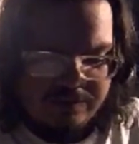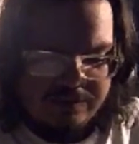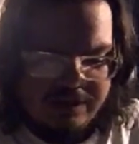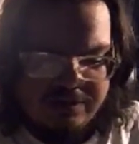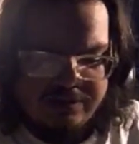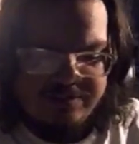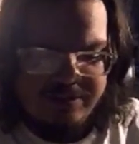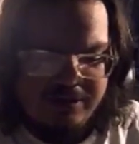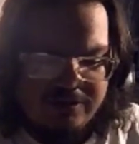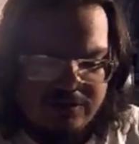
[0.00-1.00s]
can the
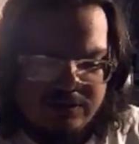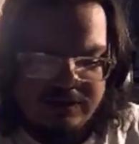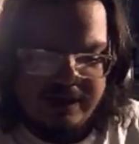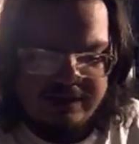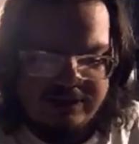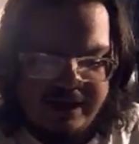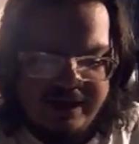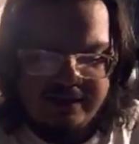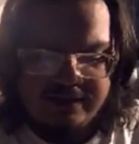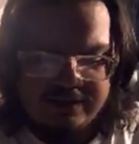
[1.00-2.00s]
spirits or /
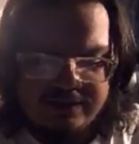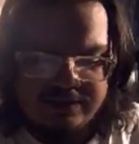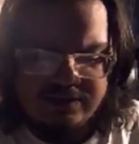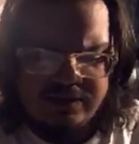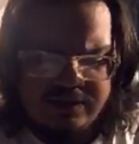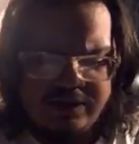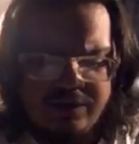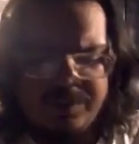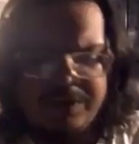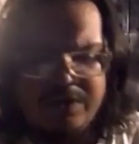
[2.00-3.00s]
aliens hear
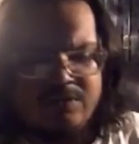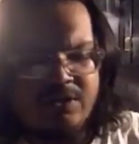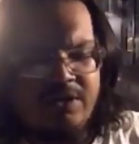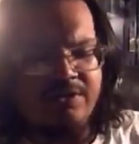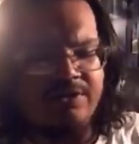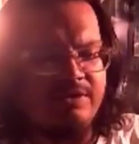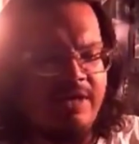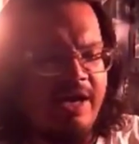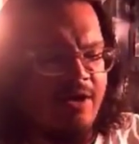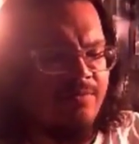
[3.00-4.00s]
what goes on in the
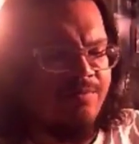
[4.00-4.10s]
town?